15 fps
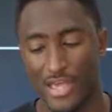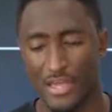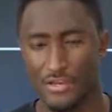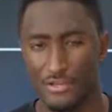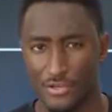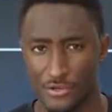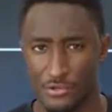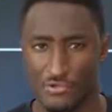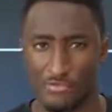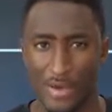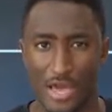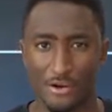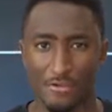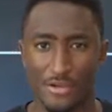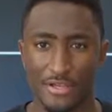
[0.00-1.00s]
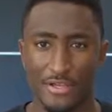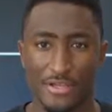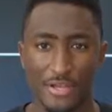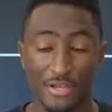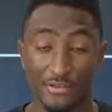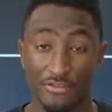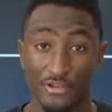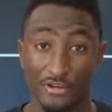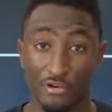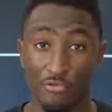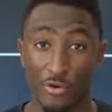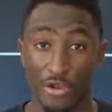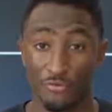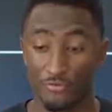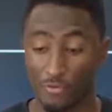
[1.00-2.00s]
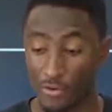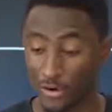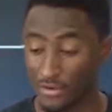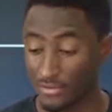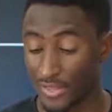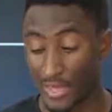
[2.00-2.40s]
and huge battery did great for it.